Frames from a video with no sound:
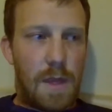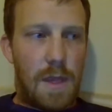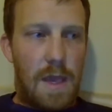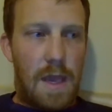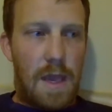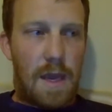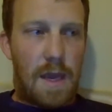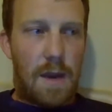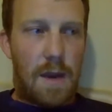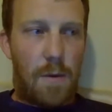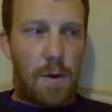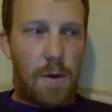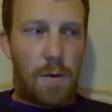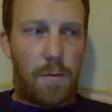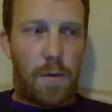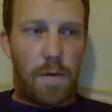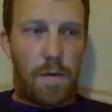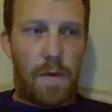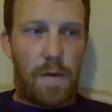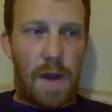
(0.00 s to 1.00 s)
and I want
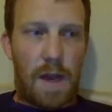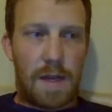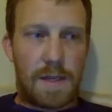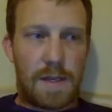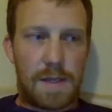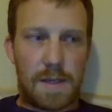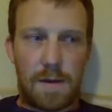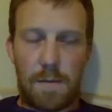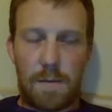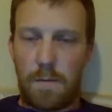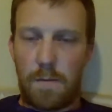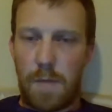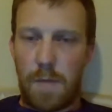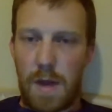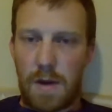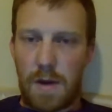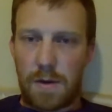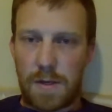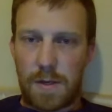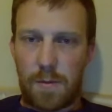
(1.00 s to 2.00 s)
to provide some
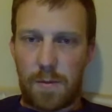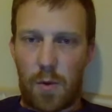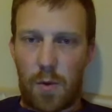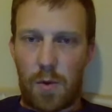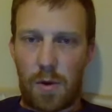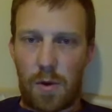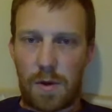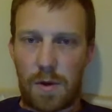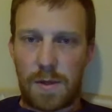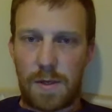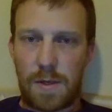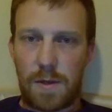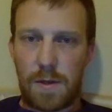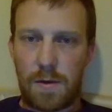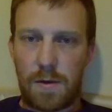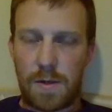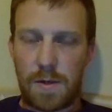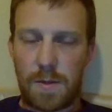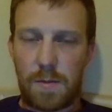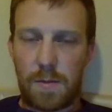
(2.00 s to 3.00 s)
better support to
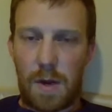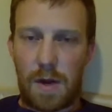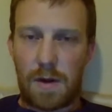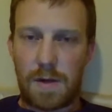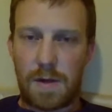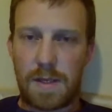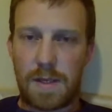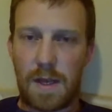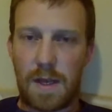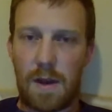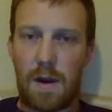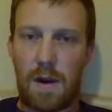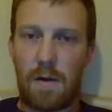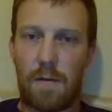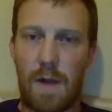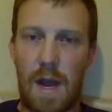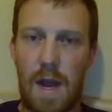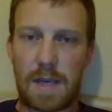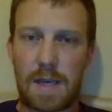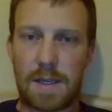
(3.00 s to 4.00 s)
those parents that are
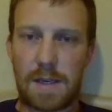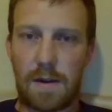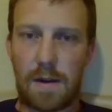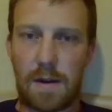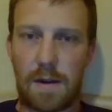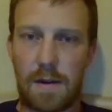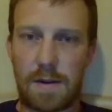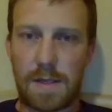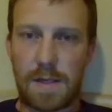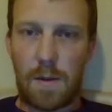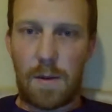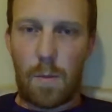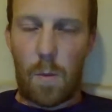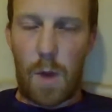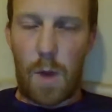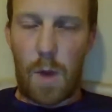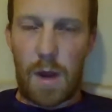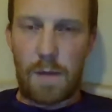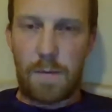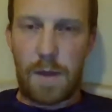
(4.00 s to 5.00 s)
rock stars and
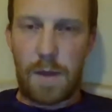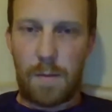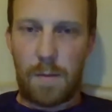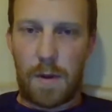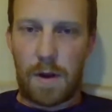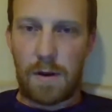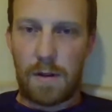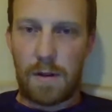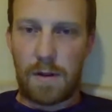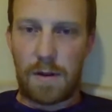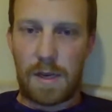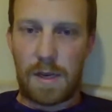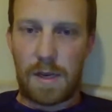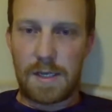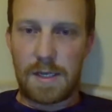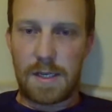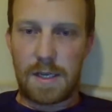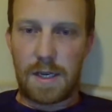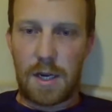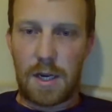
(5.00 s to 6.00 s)
want to be a part of their
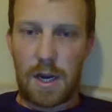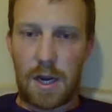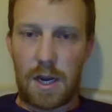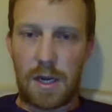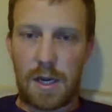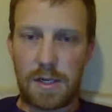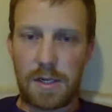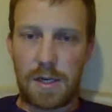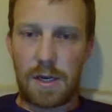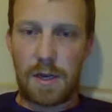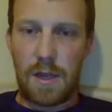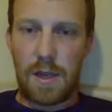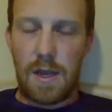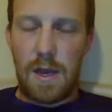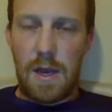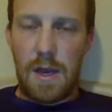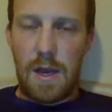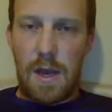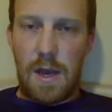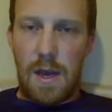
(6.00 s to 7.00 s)
kids' education.
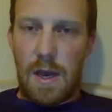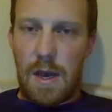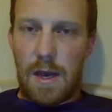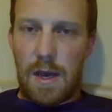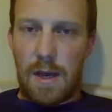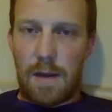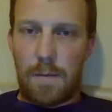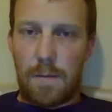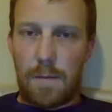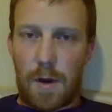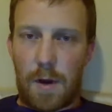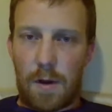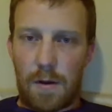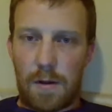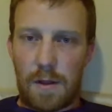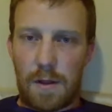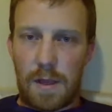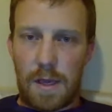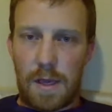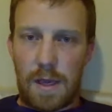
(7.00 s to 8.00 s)

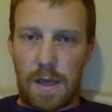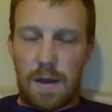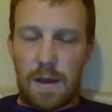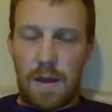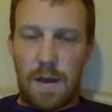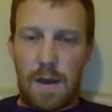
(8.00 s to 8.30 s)
Currently,